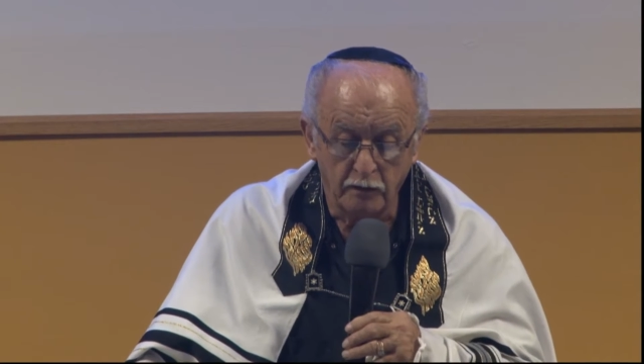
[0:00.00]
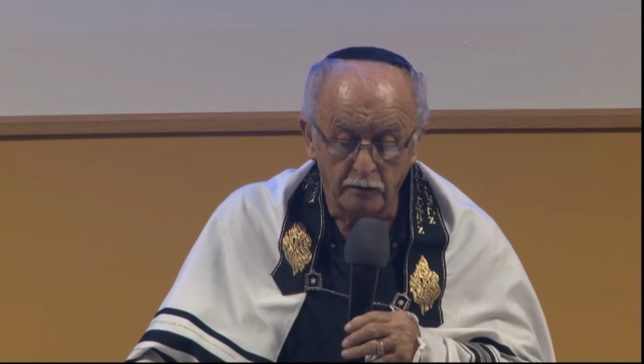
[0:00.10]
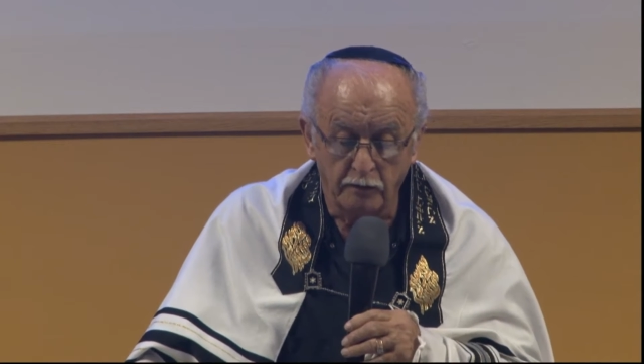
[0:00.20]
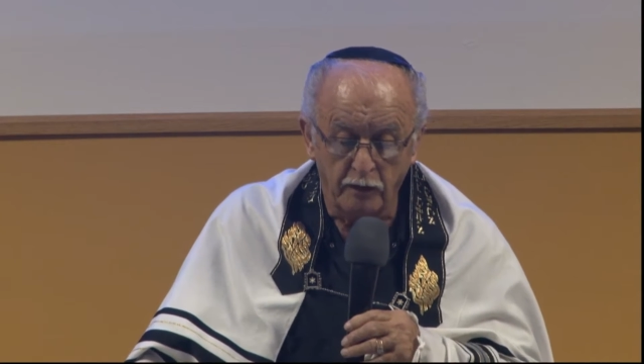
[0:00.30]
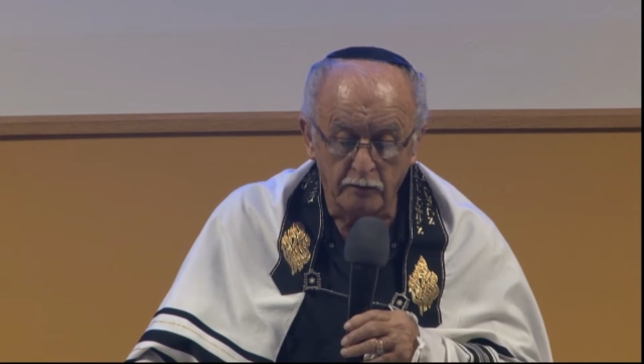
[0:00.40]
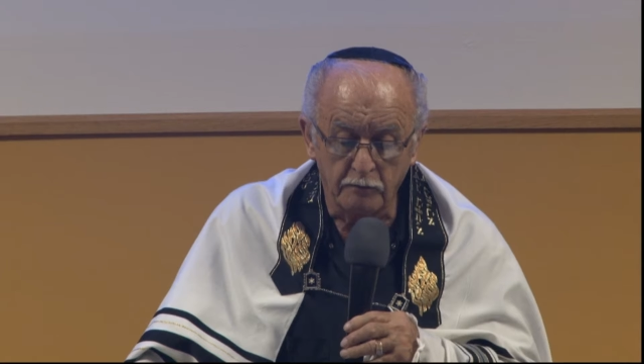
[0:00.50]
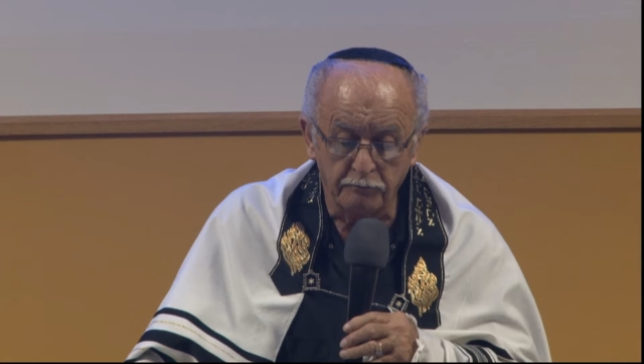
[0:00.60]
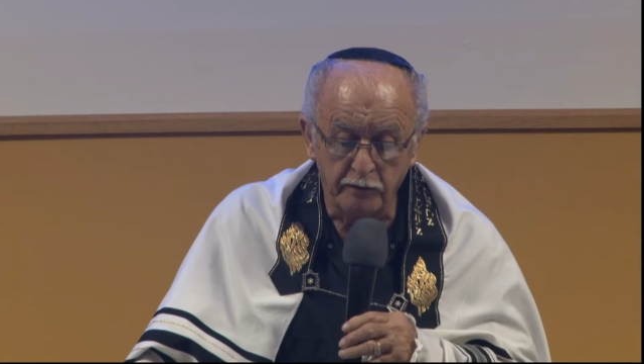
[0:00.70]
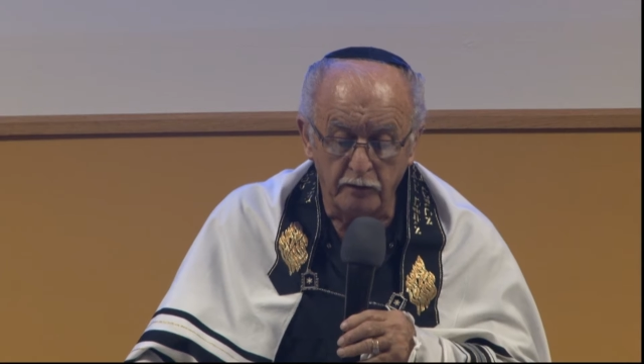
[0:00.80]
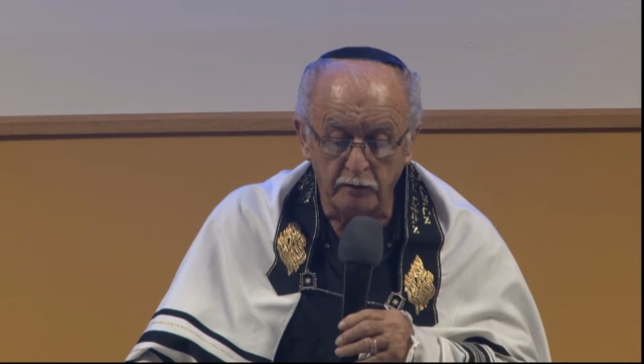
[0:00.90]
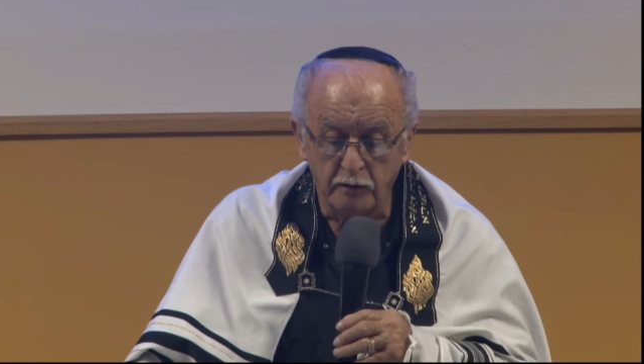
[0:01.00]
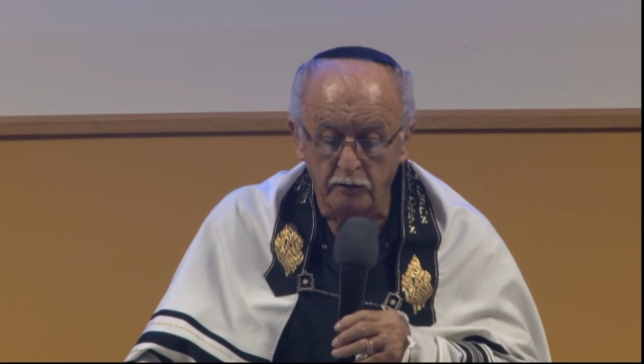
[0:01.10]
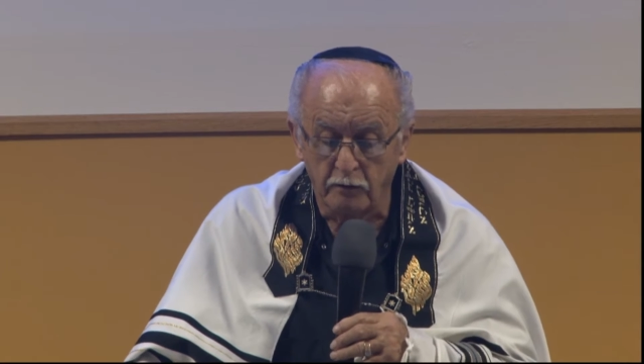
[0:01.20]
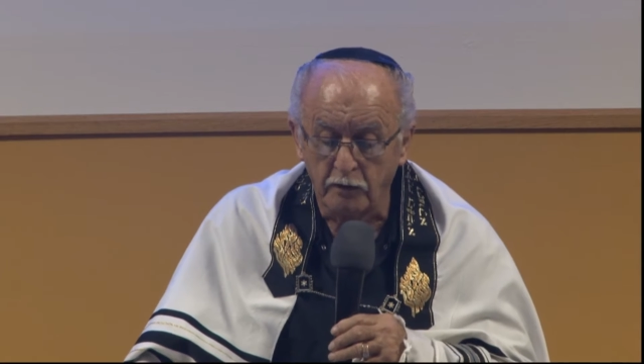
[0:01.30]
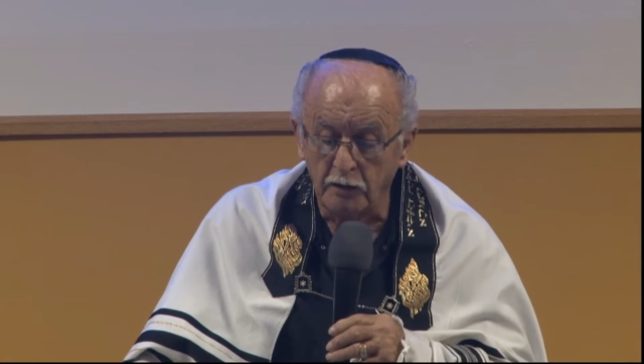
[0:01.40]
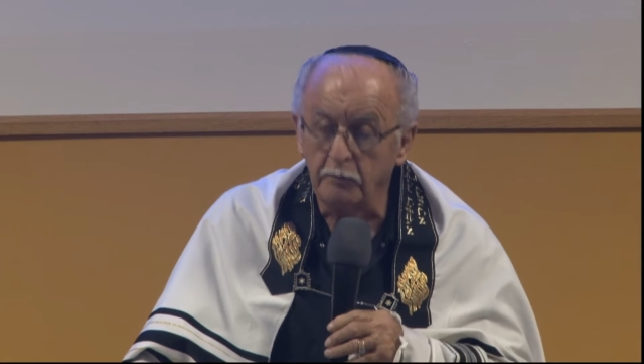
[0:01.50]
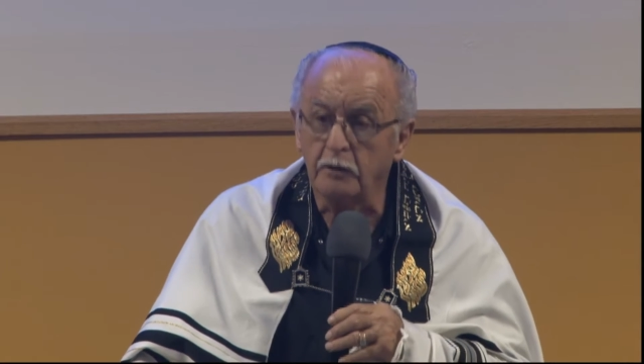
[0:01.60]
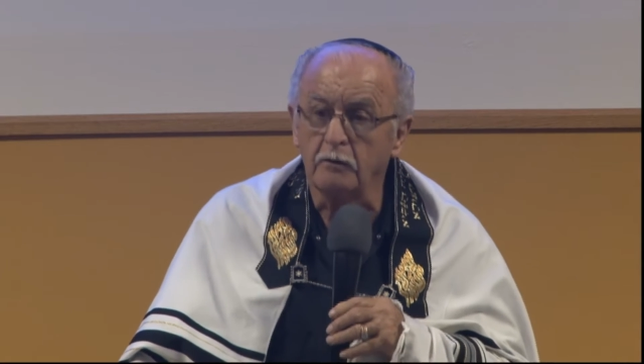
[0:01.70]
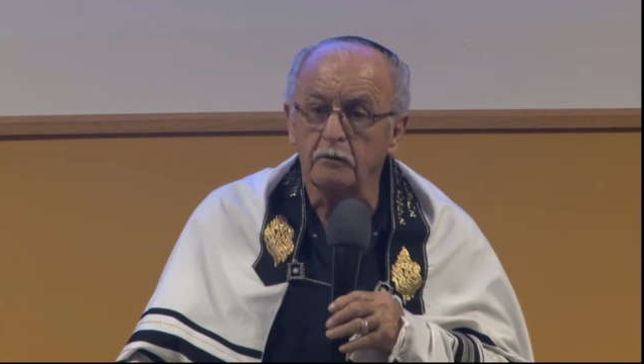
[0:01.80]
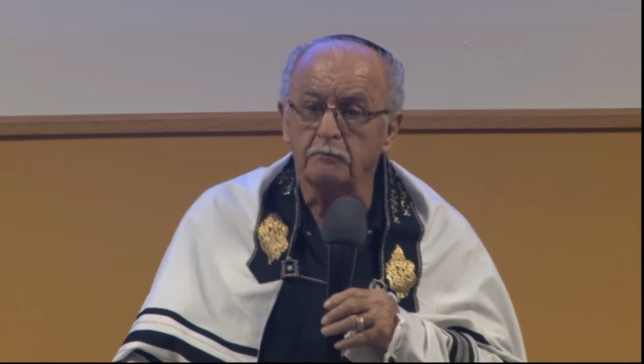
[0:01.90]
The doctor found that her
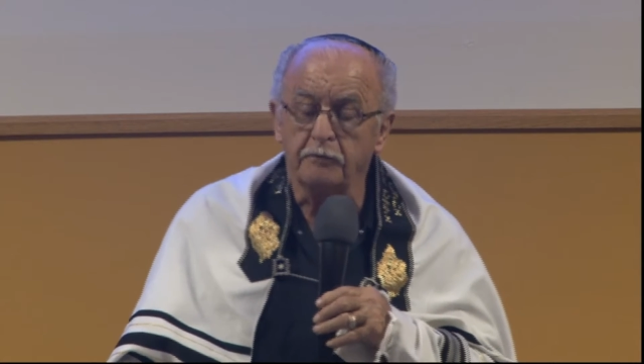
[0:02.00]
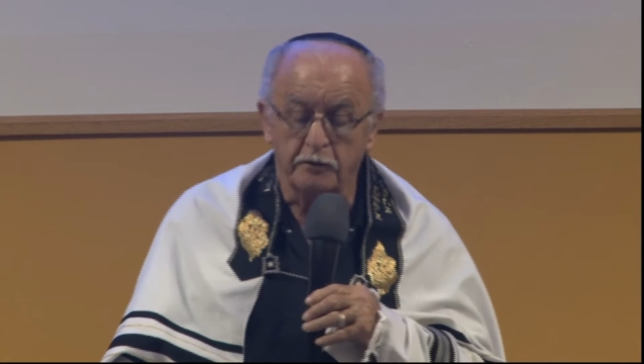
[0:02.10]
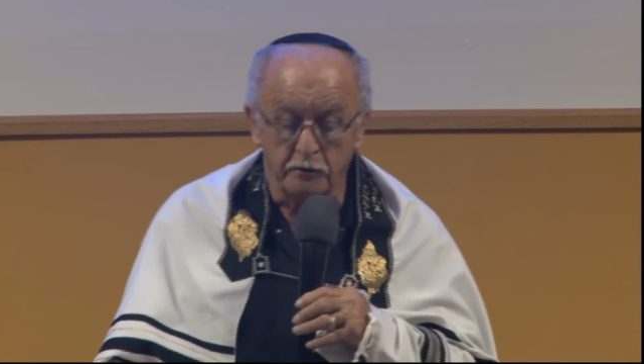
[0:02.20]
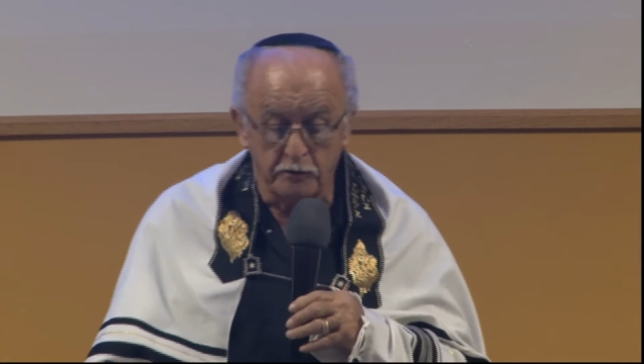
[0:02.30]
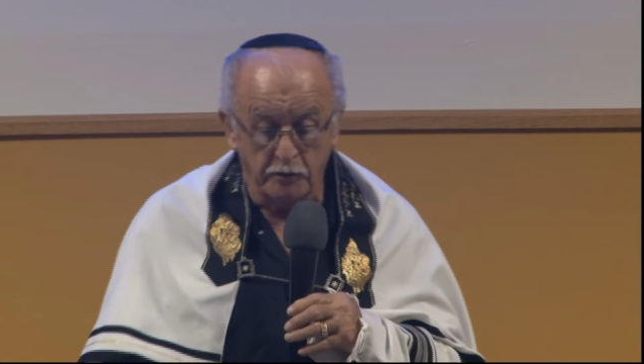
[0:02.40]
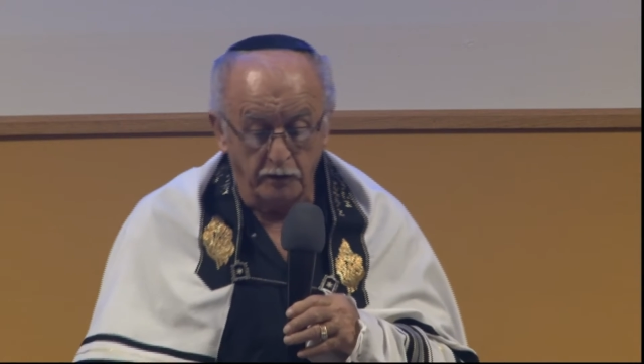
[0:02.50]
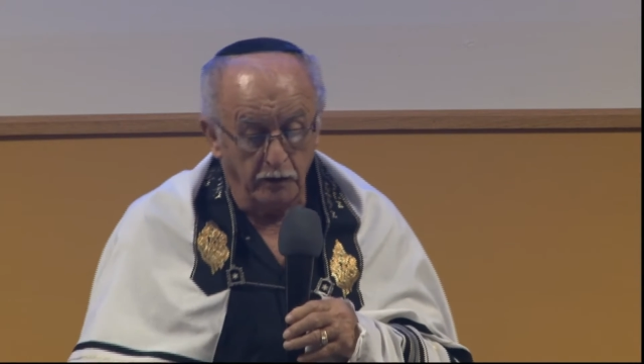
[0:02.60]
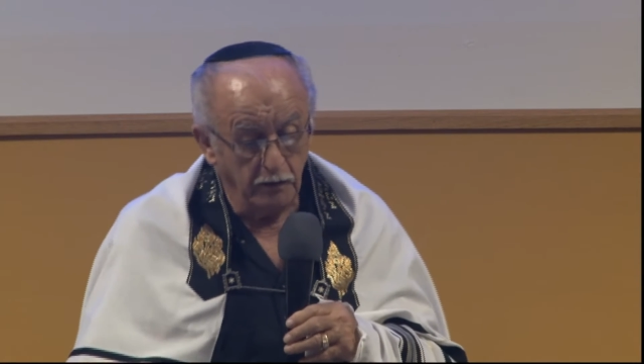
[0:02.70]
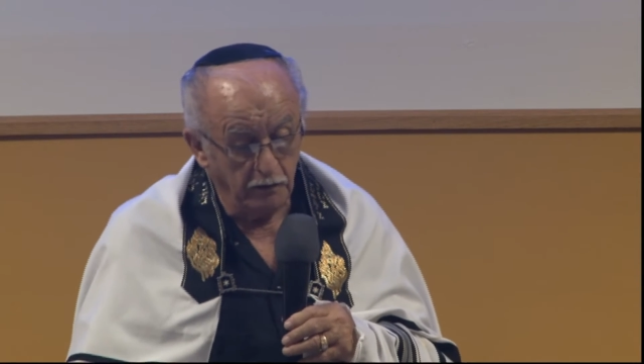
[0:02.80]
chemical deficiency